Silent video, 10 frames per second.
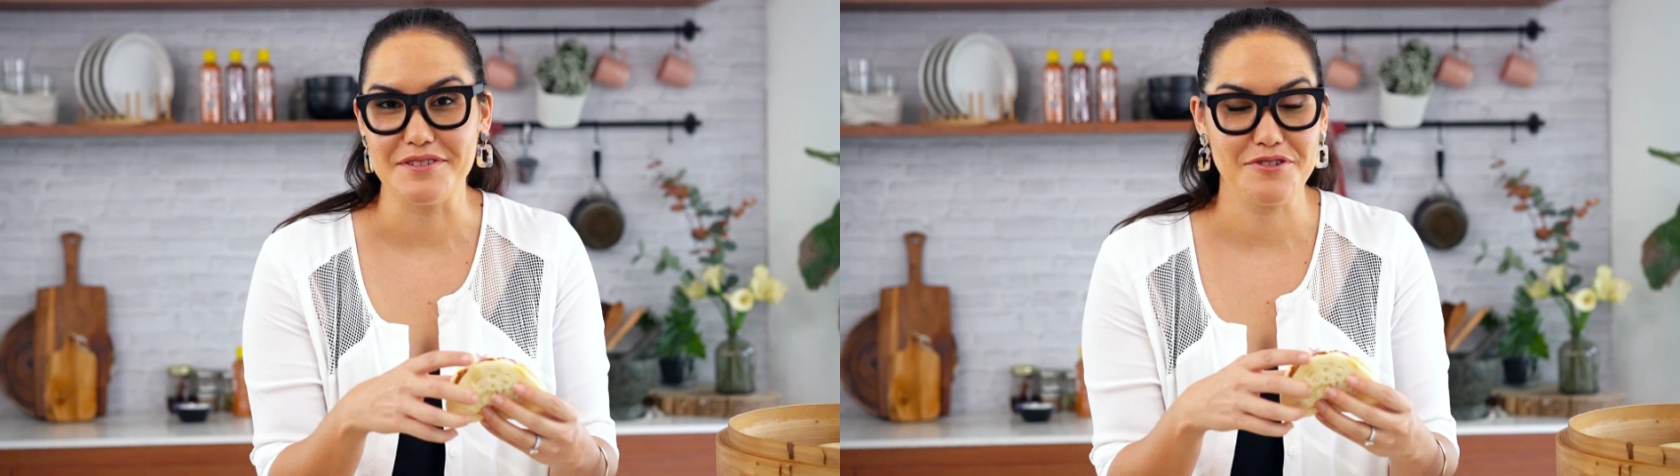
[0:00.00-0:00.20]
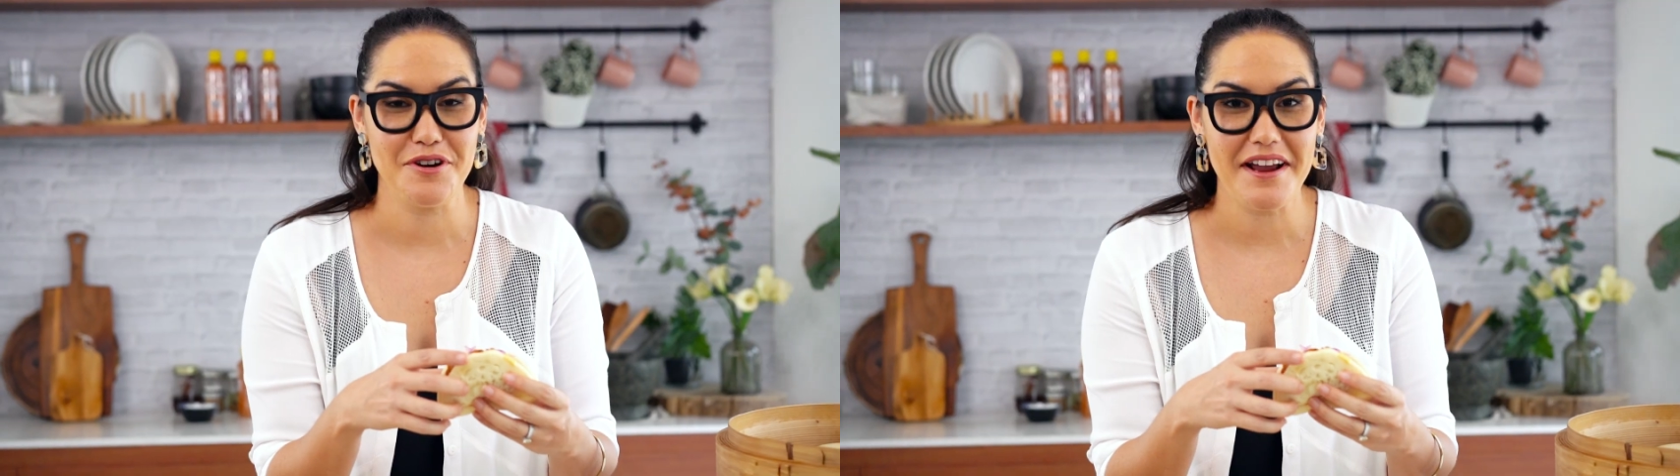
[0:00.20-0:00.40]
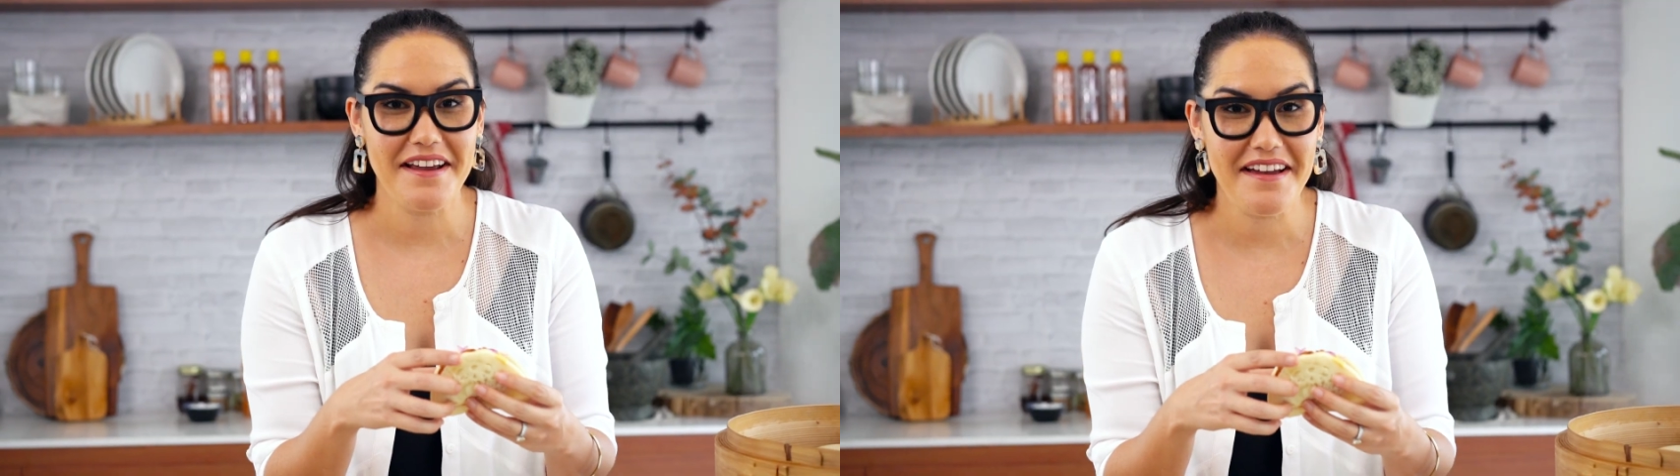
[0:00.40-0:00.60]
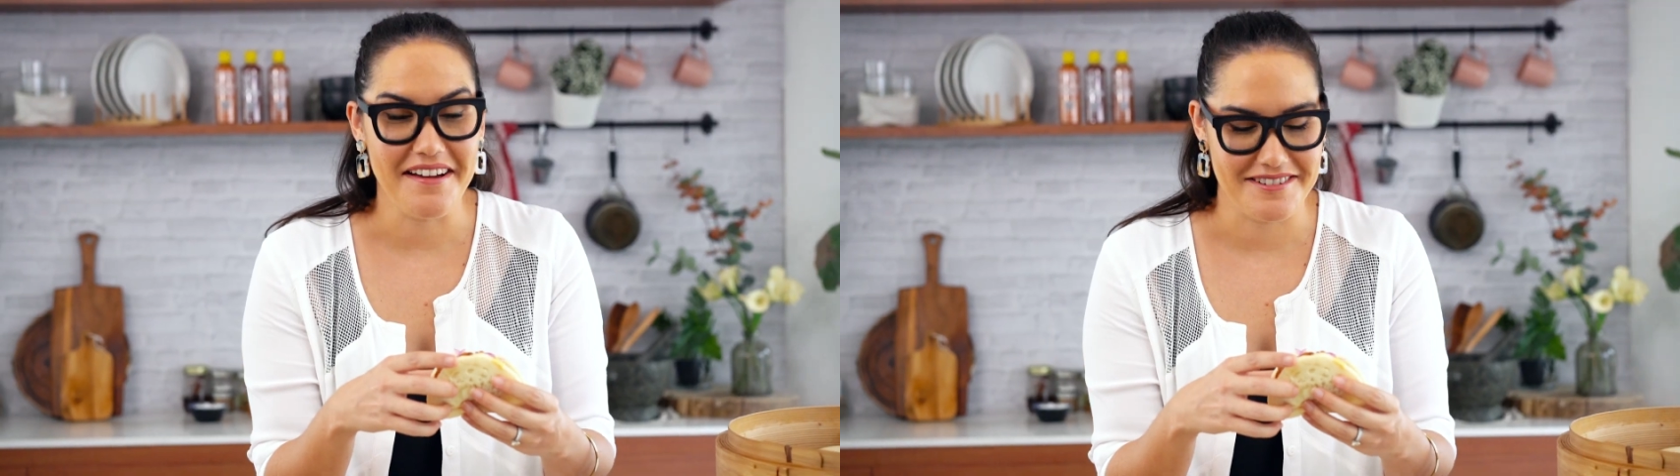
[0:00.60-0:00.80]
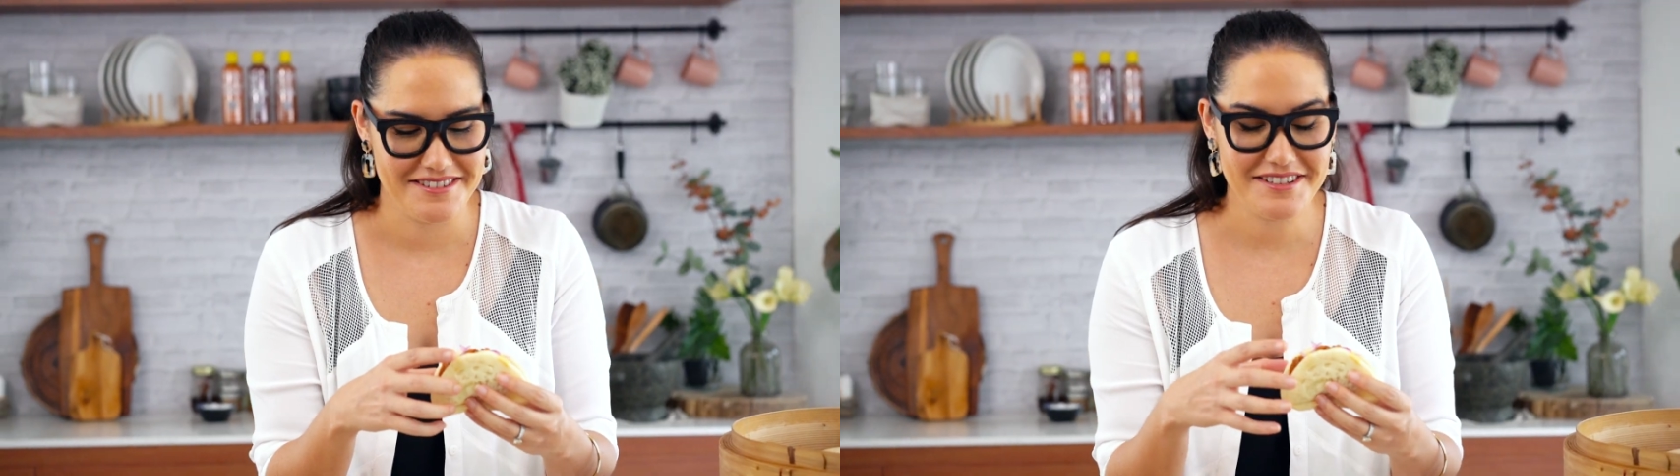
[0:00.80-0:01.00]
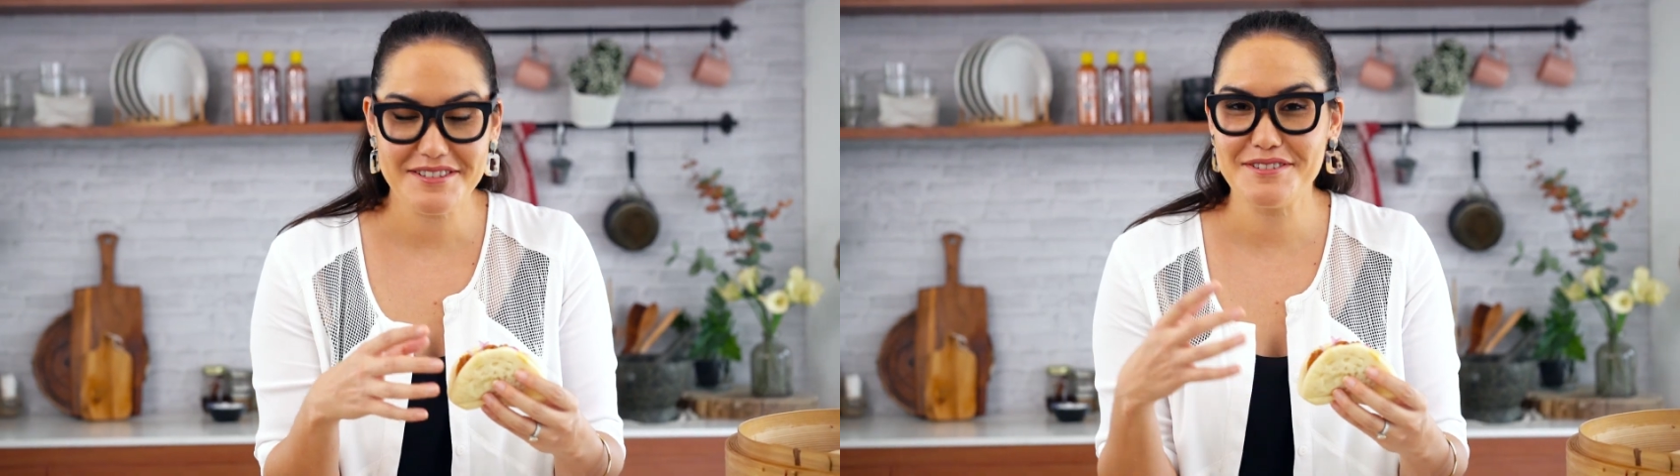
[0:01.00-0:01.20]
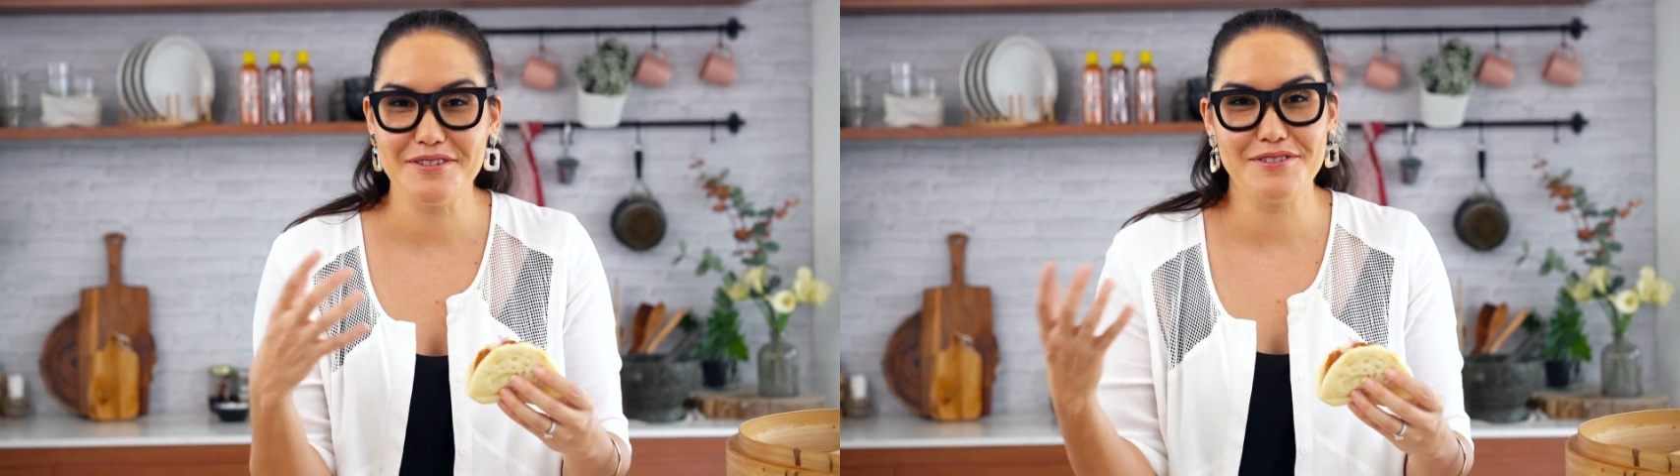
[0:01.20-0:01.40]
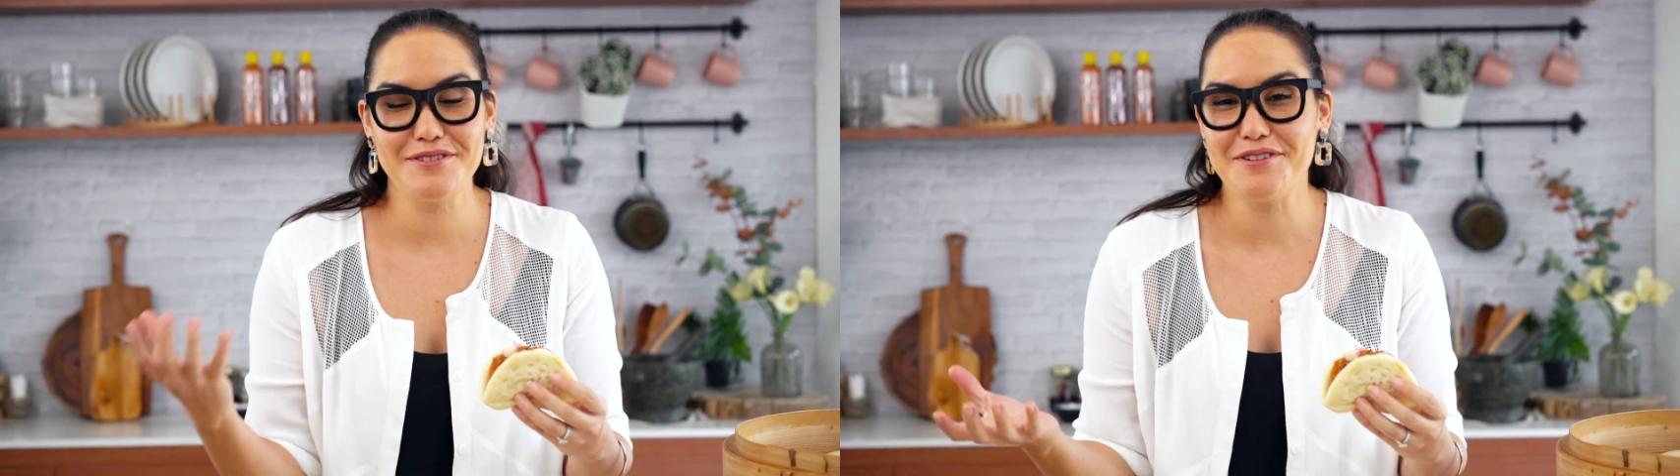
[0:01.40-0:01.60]
to try out, just so
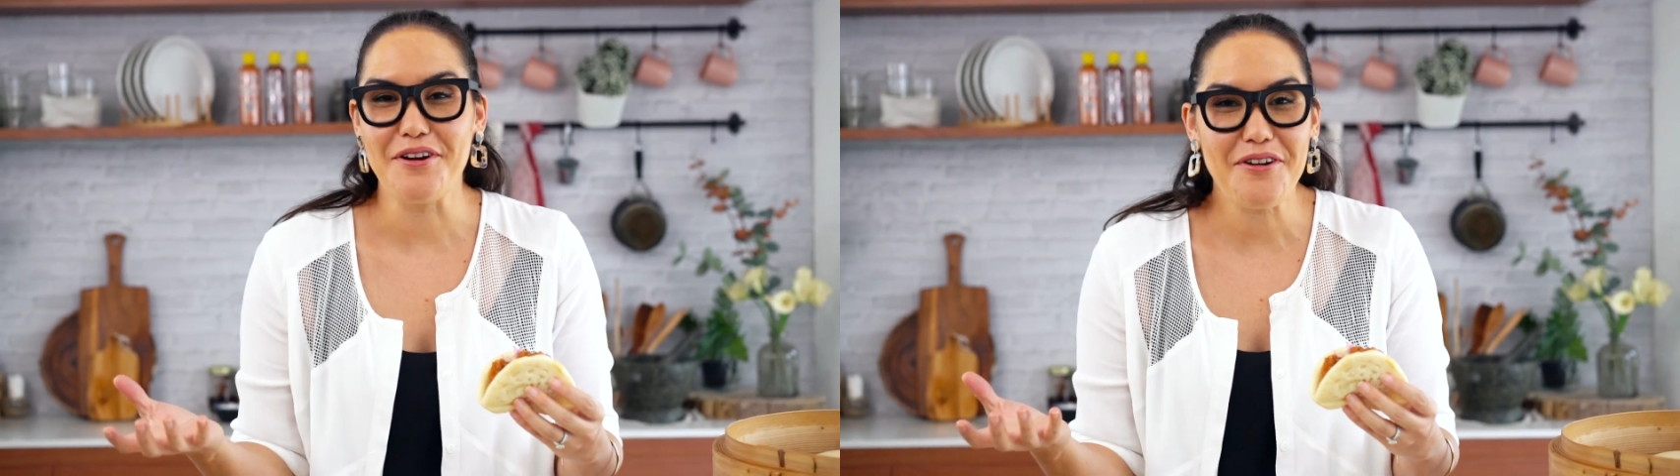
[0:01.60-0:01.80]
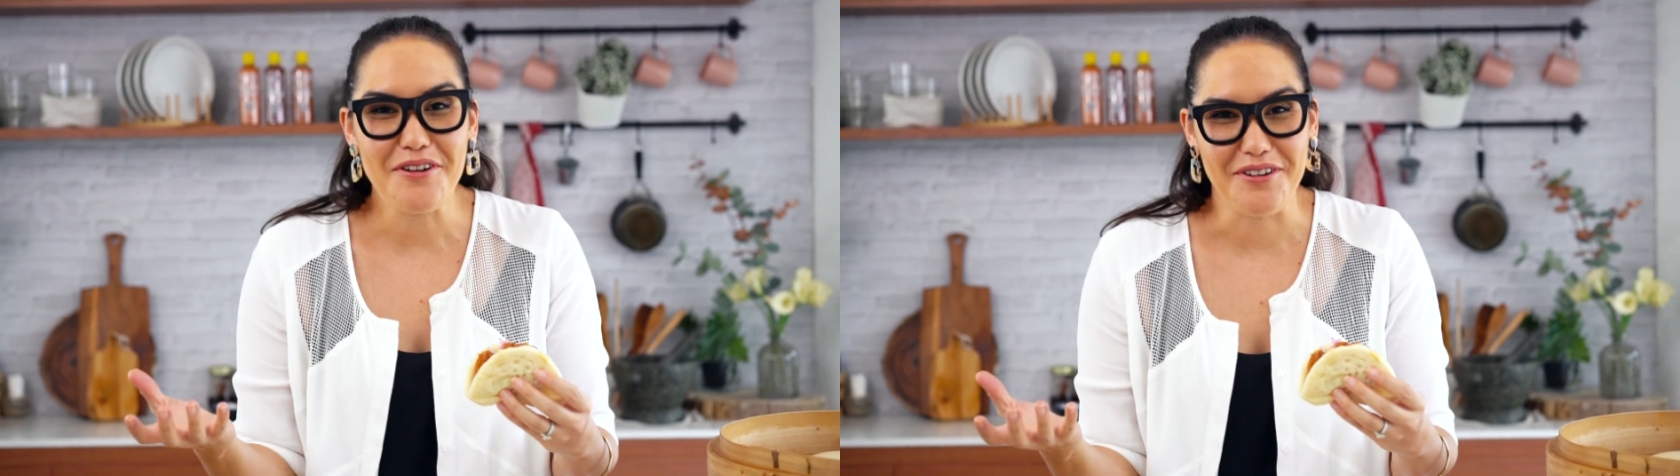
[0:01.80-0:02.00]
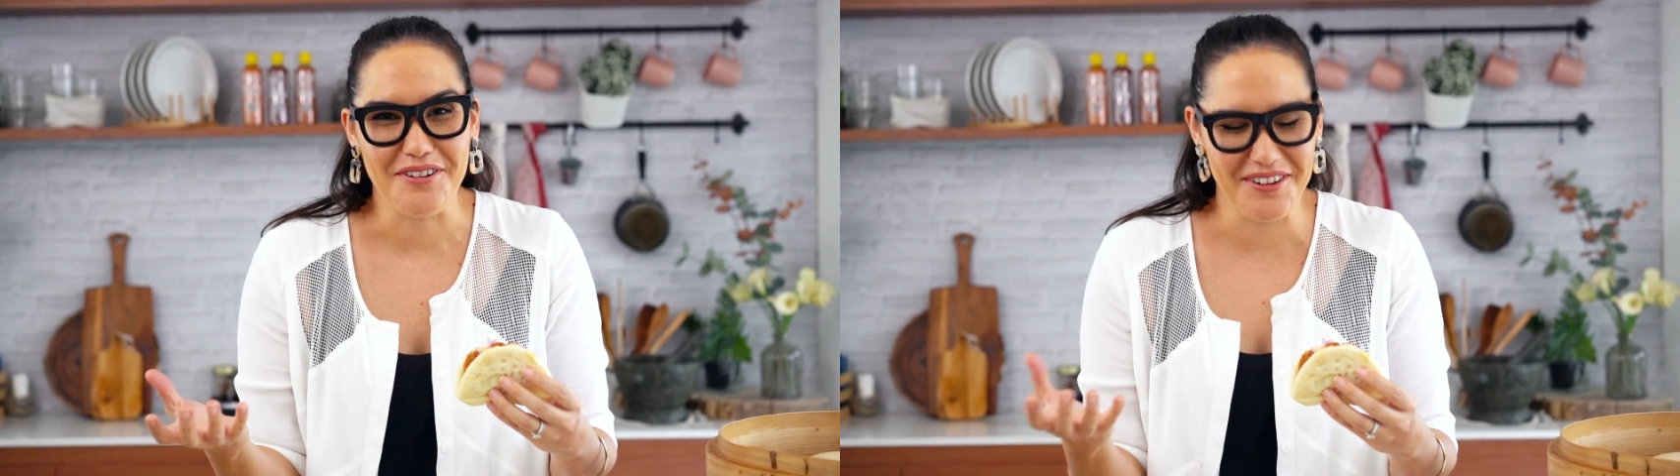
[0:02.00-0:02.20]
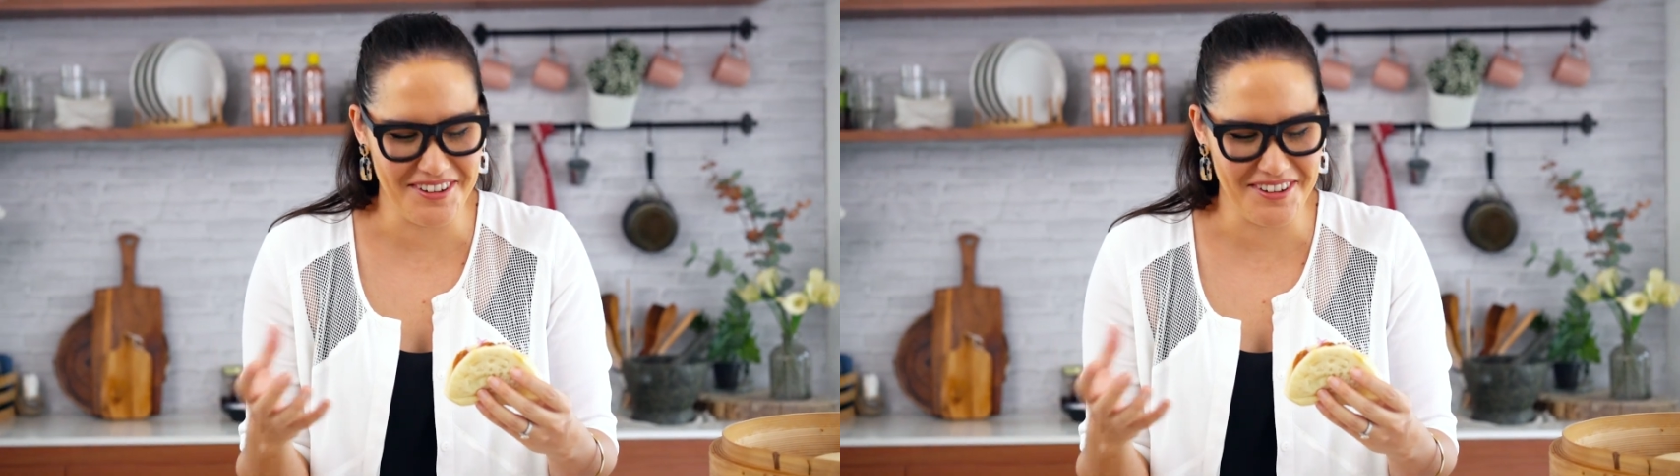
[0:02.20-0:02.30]
you know.